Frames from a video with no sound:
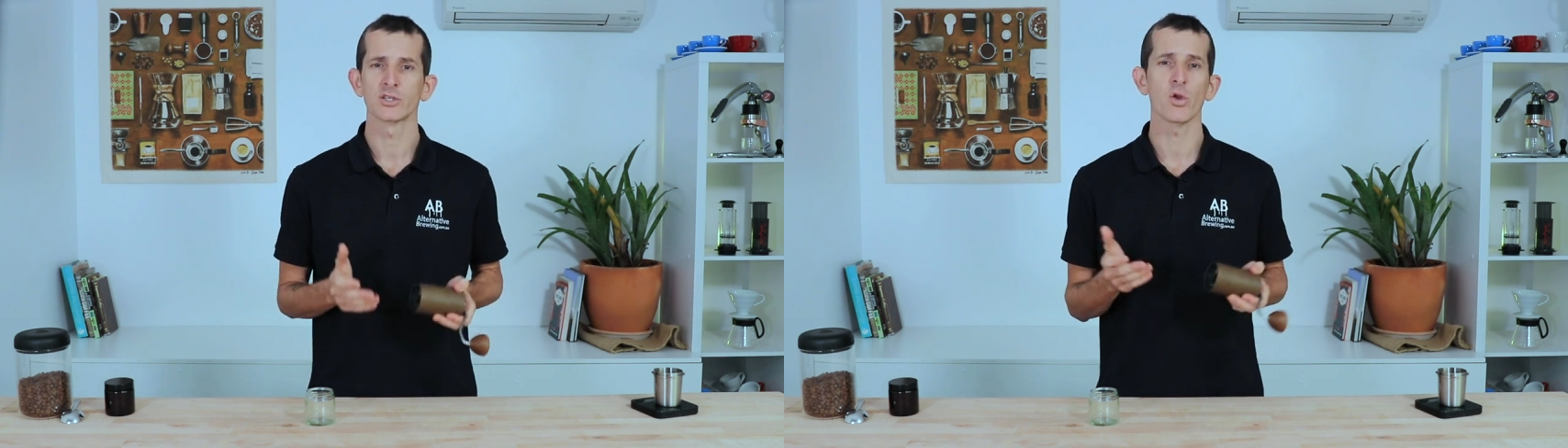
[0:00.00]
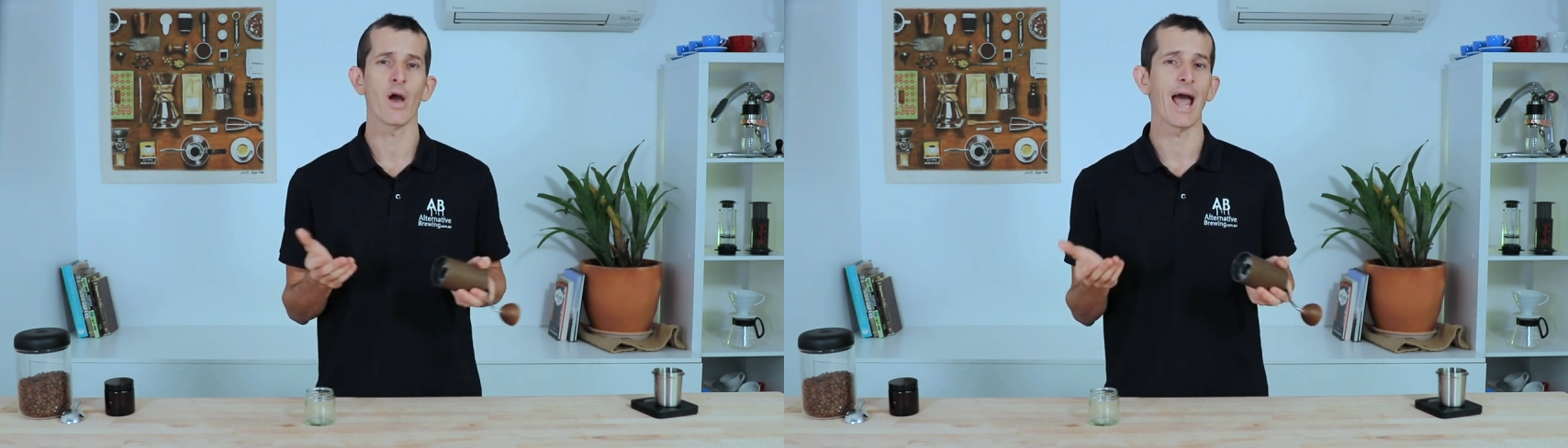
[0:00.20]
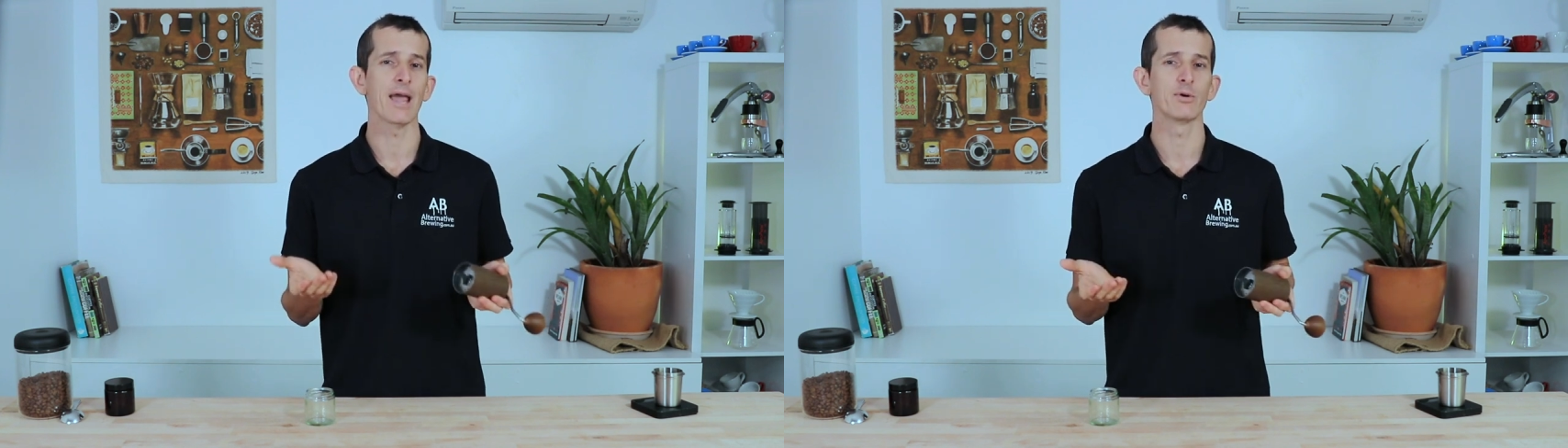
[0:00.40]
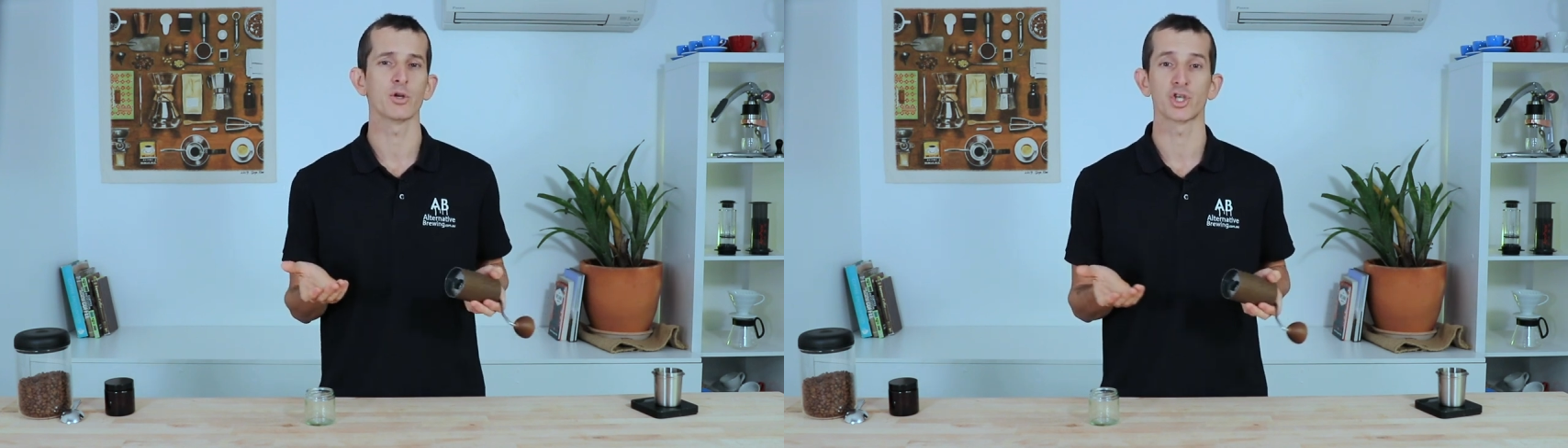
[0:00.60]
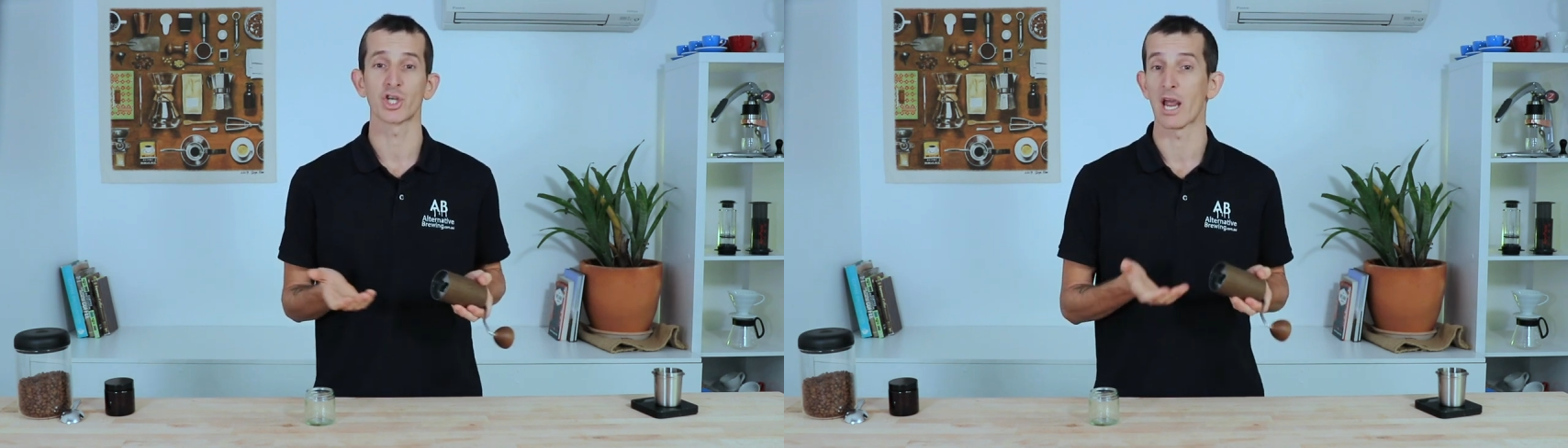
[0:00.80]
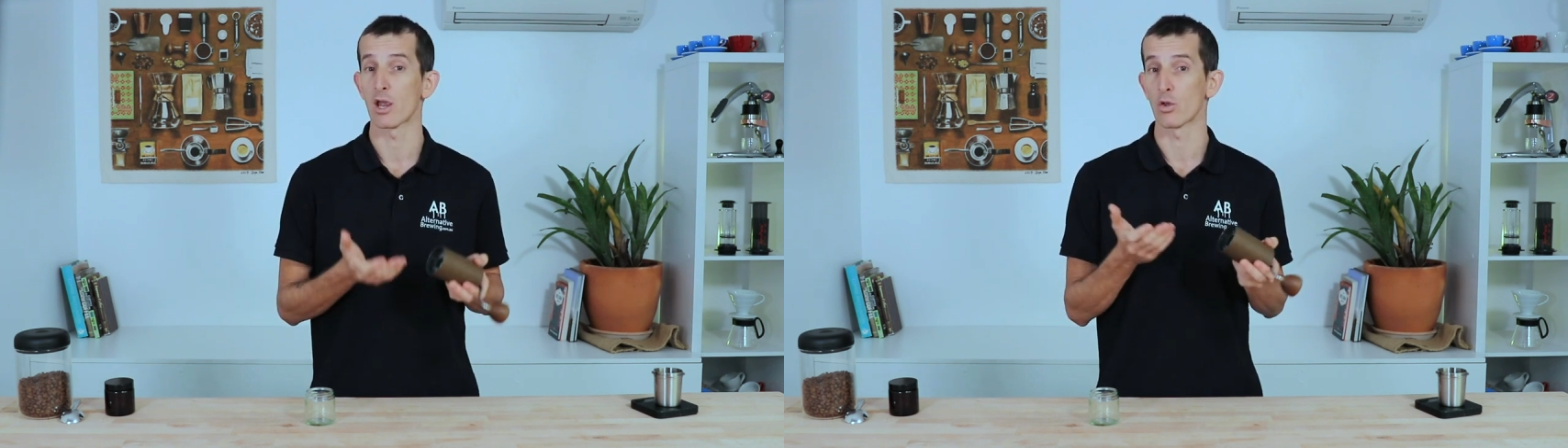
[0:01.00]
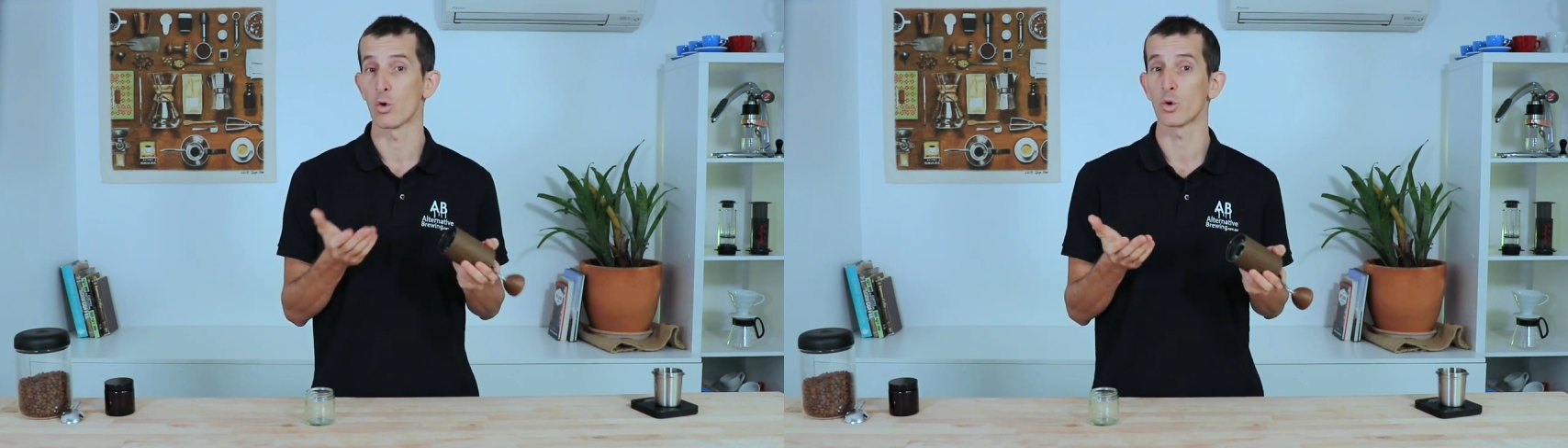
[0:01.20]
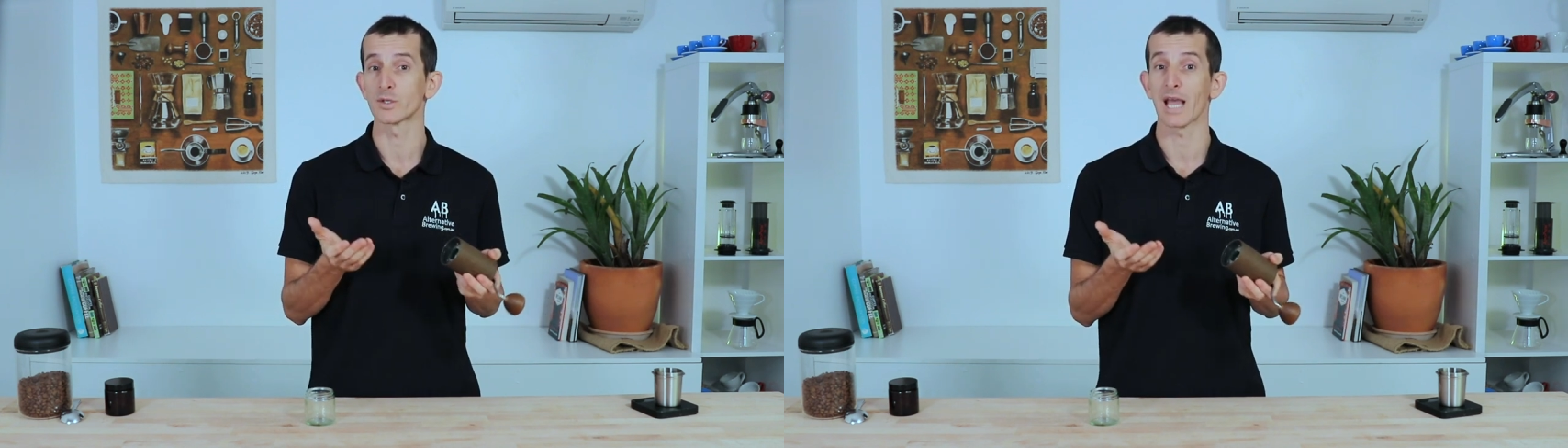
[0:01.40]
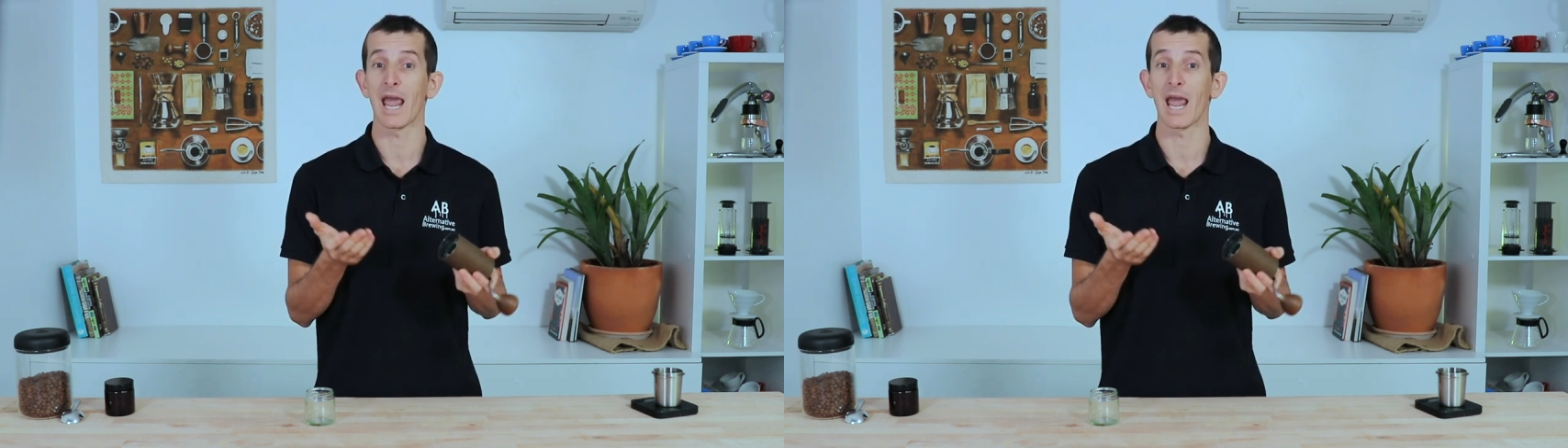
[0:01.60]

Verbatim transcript: so you're able to share yours